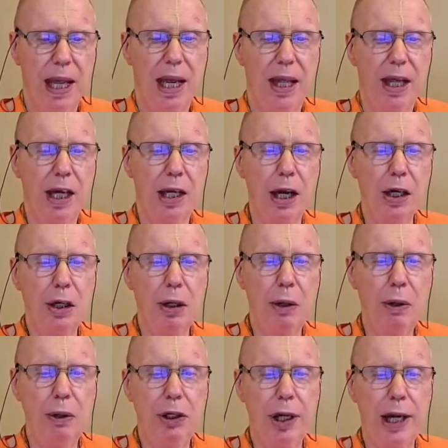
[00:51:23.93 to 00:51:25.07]
The
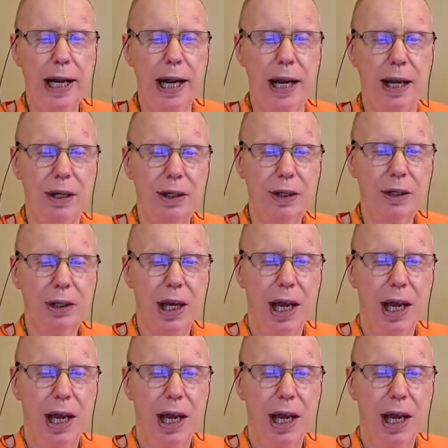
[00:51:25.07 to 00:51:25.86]
conclusion is